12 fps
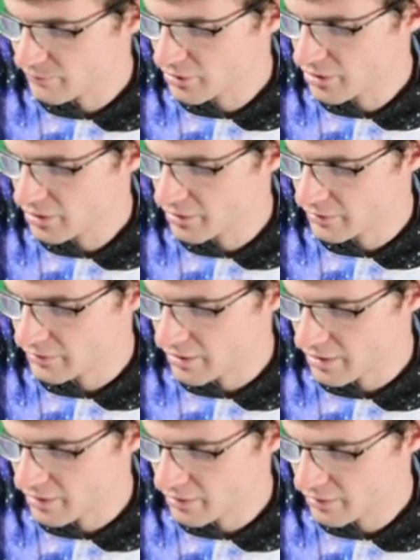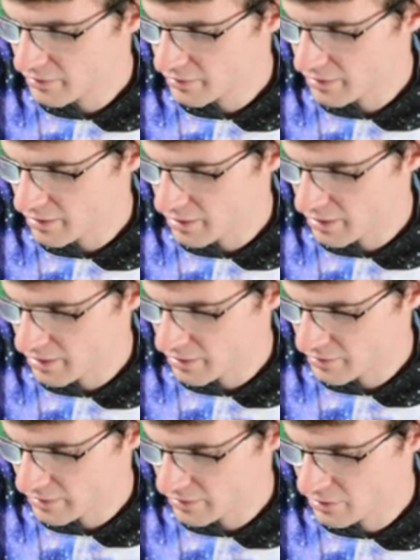current there,
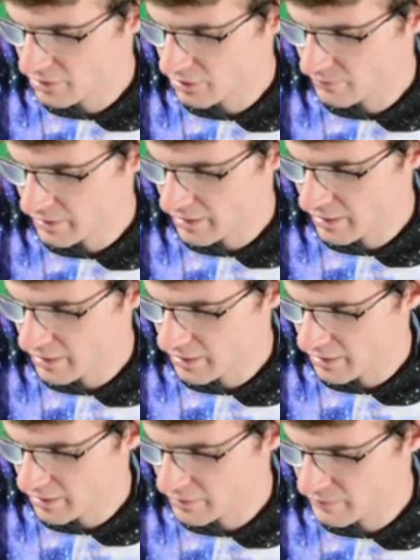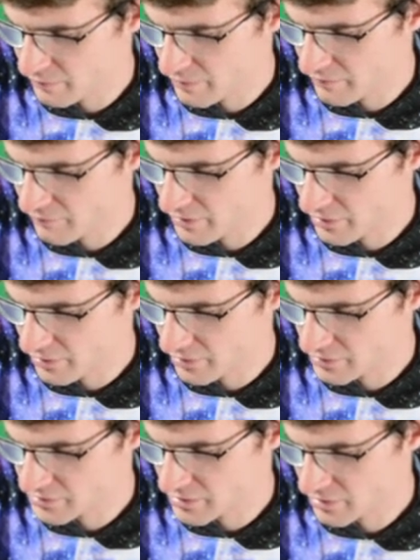and I curl my hand, my
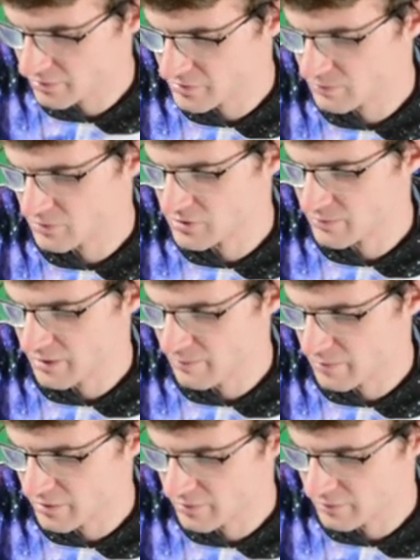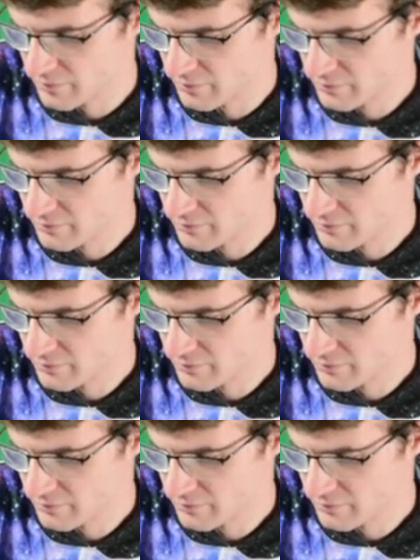fingers here, it's supposed to be a mitten.